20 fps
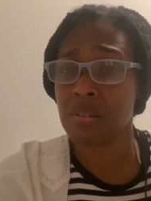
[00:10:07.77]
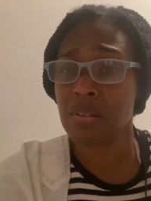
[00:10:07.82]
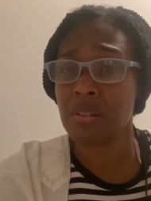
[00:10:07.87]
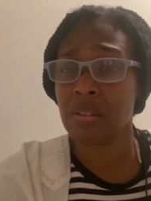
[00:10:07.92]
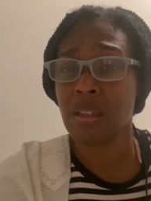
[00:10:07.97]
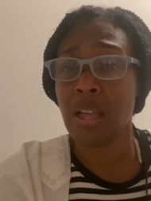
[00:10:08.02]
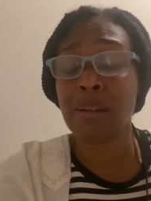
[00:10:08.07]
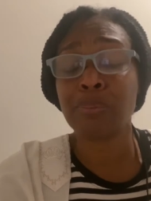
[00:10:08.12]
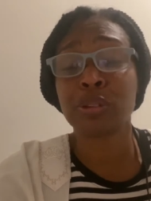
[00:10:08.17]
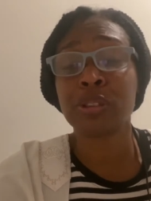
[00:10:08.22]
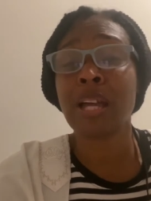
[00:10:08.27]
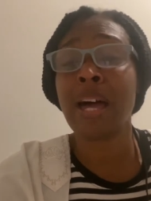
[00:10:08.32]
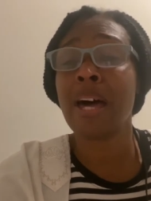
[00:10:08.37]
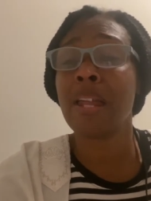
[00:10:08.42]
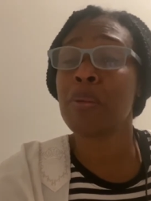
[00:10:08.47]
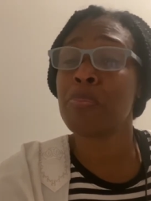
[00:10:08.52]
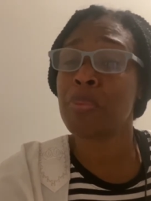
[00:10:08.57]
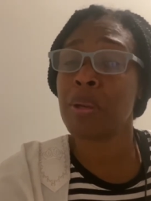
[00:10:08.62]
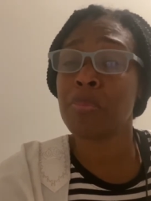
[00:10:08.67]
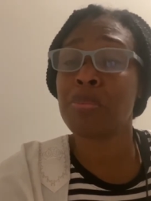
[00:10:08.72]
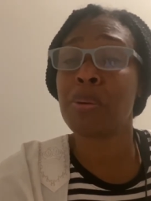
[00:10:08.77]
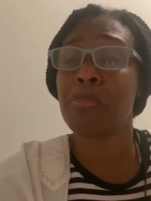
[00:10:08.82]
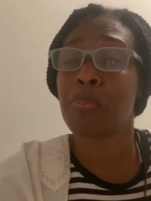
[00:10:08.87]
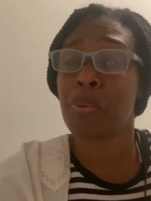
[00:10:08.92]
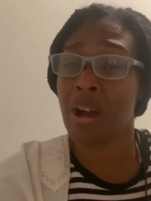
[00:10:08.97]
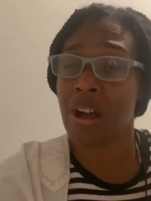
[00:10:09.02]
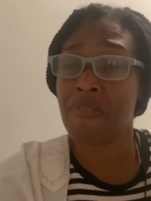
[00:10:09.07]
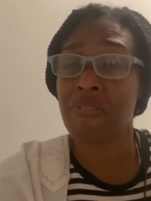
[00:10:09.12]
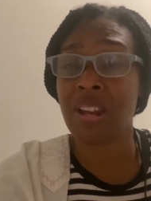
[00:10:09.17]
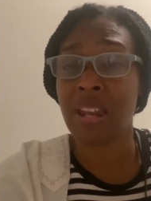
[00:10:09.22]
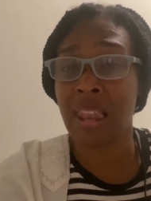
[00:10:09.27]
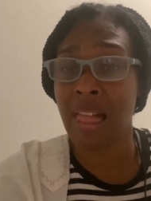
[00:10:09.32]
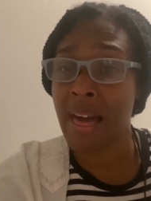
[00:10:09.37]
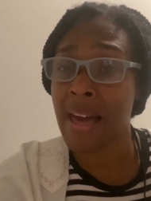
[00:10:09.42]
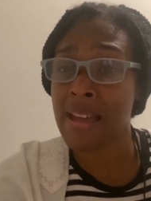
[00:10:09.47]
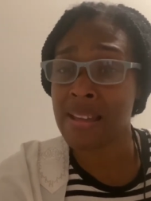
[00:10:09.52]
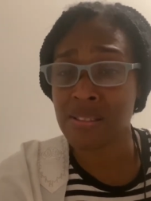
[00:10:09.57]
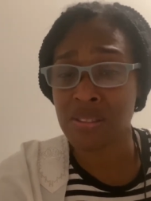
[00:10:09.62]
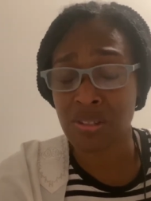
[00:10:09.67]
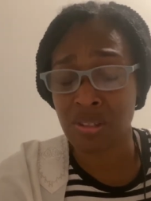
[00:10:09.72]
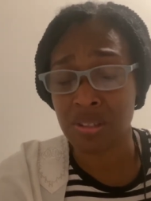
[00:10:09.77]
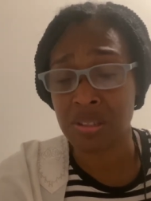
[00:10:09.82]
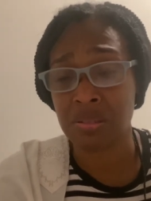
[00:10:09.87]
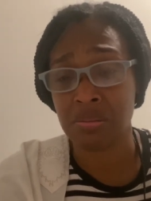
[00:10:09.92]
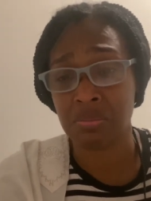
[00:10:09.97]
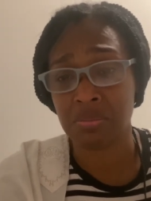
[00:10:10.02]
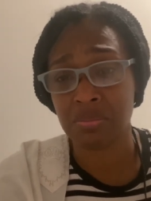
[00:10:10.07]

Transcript: I'm tired of people prophet lying to you.